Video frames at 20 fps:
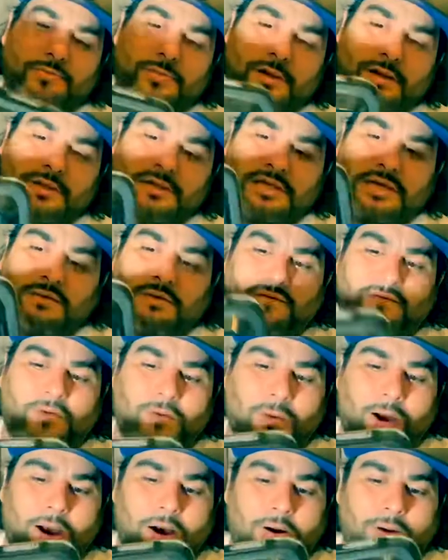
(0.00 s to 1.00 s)
TV for a
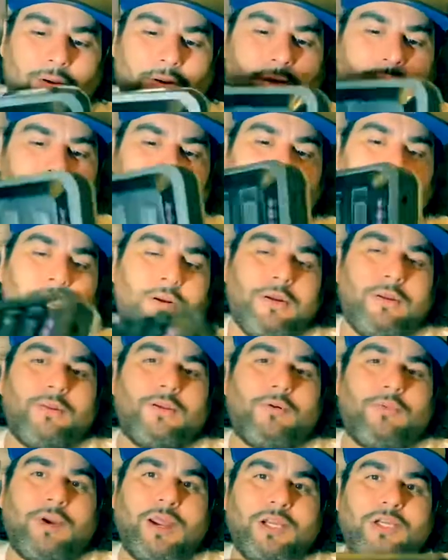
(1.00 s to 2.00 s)
while.
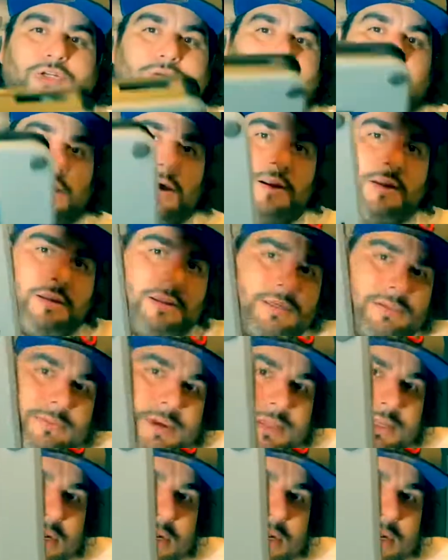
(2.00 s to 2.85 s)
The Retron, right there,